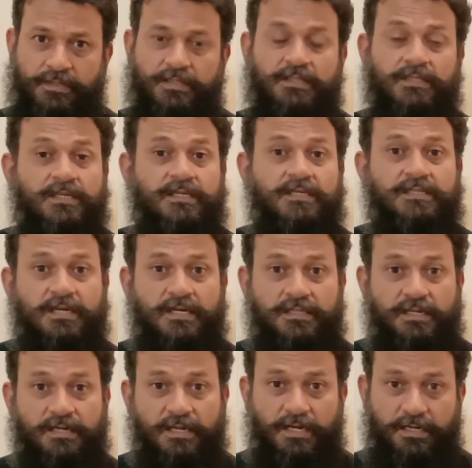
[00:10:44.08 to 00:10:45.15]
These are
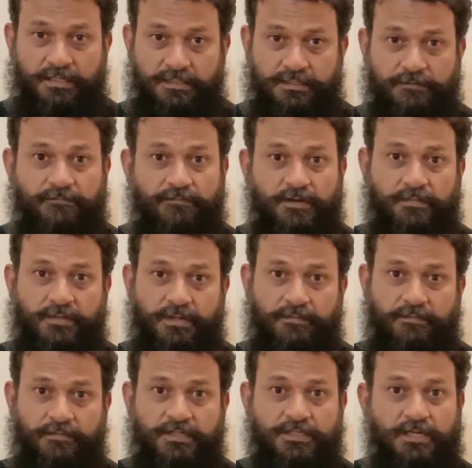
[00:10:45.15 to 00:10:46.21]
the rights of
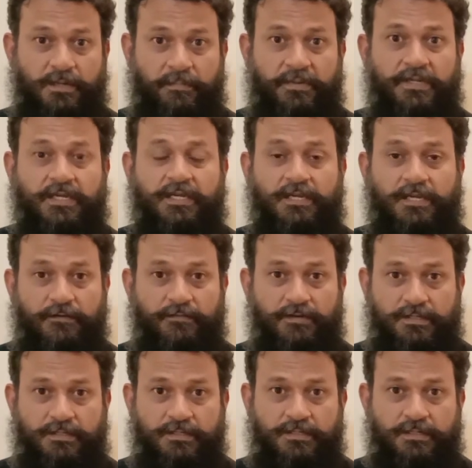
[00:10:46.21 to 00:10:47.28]
women which are being
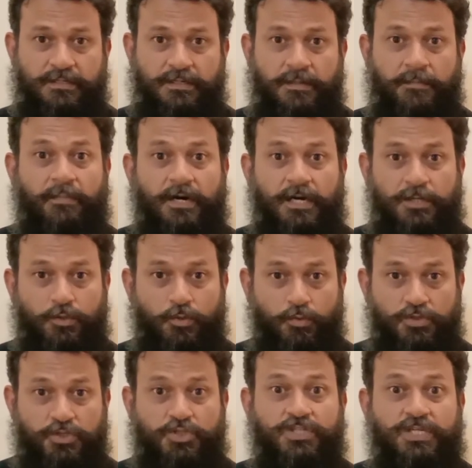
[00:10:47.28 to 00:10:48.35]
given by
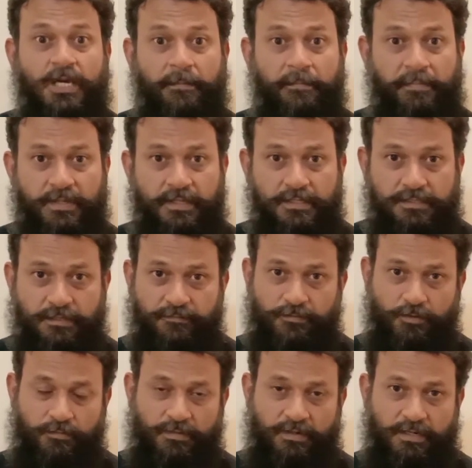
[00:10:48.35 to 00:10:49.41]
those champions of
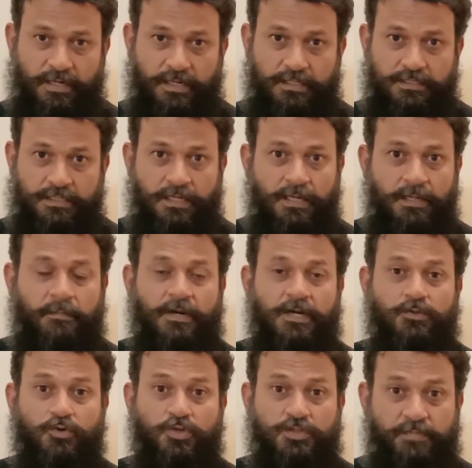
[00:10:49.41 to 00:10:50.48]
human rights, by
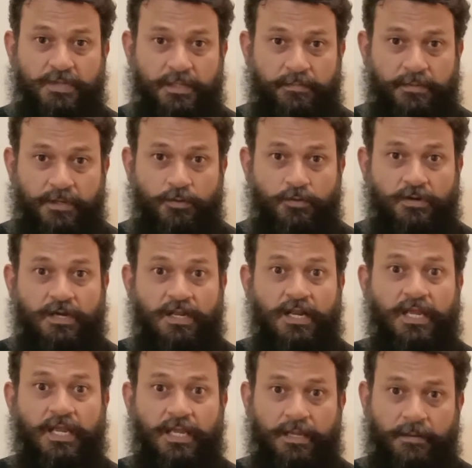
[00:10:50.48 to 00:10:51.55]
those people who
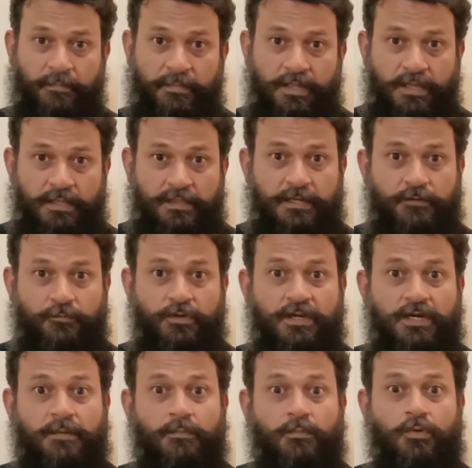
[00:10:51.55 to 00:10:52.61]
claim that we
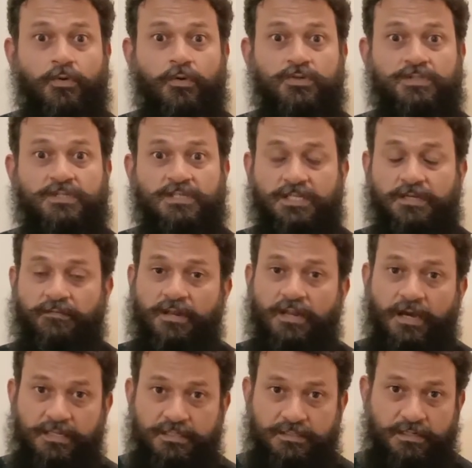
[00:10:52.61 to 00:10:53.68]
are most
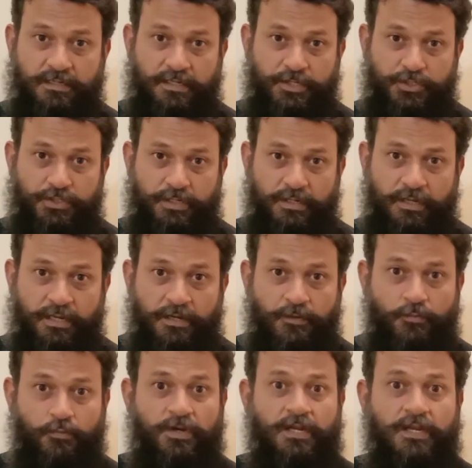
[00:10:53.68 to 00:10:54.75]
civilized nation.
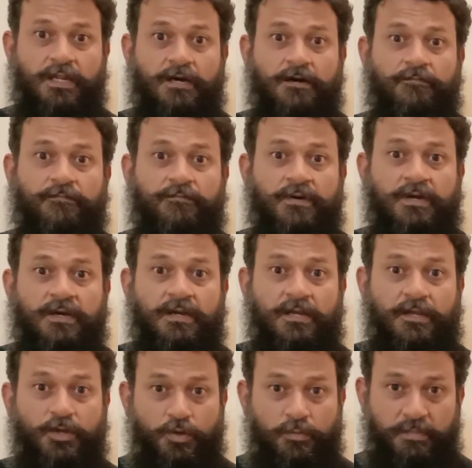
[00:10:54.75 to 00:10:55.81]
We love
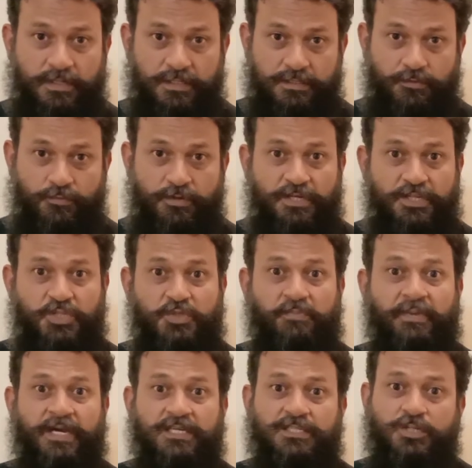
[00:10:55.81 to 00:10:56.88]
humans, we
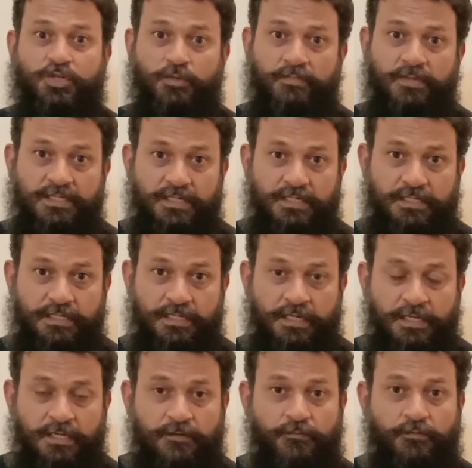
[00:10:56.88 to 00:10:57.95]
respect humanity,
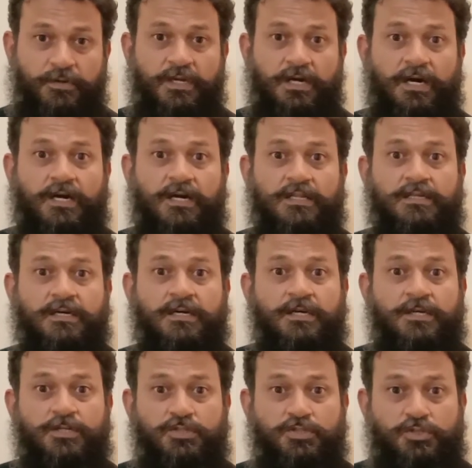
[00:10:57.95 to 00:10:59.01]
we are the
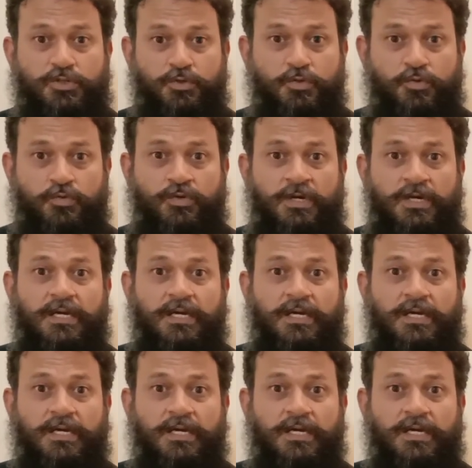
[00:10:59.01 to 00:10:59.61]
true